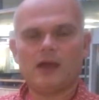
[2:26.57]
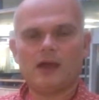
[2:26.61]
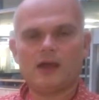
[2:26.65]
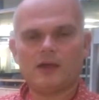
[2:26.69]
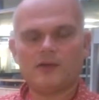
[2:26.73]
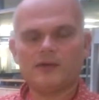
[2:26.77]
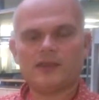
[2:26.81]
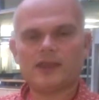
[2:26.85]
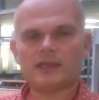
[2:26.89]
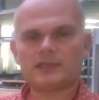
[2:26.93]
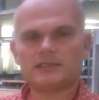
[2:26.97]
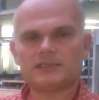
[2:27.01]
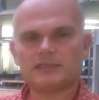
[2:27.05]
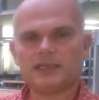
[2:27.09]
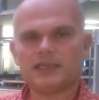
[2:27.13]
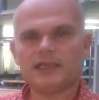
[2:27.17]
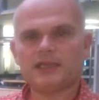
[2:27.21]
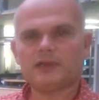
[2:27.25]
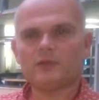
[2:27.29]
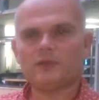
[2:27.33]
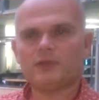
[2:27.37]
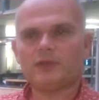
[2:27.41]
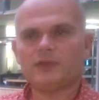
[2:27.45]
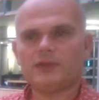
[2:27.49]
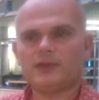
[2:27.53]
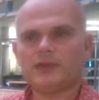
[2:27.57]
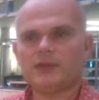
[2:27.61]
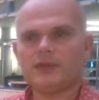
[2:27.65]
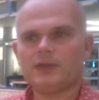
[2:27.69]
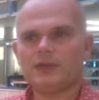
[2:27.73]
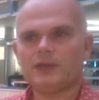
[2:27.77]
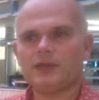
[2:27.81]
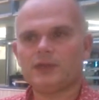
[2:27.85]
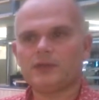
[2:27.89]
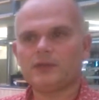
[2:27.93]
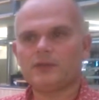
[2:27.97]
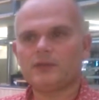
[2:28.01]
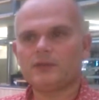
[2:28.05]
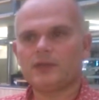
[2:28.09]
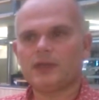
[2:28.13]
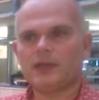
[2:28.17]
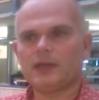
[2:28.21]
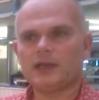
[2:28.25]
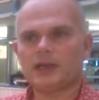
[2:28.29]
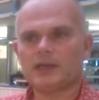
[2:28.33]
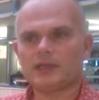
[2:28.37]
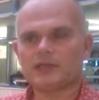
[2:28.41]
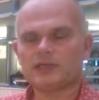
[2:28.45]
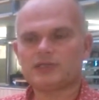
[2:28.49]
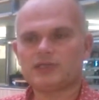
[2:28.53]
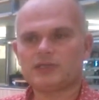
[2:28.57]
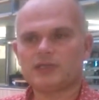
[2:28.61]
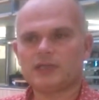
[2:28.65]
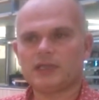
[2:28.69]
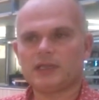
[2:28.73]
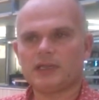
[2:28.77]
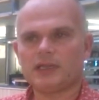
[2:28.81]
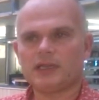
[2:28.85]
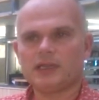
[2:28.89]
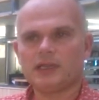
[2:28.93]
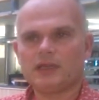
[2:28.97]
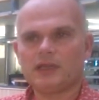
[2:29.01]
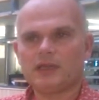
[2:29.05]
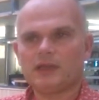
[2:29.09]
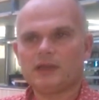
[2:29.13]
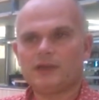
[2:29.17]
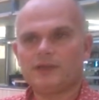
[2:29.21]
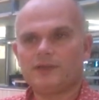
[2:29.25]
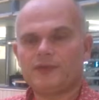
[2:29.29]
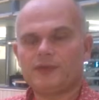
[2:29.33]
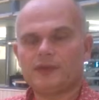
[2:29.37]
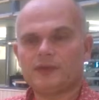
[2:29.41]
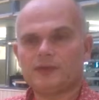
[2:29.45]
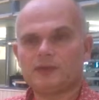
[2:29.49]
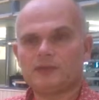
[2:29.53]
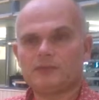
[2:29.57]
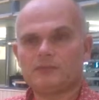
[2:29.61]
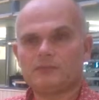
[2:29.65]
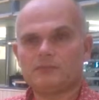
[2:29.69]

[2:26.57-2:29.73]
and that zeal within you, and actually that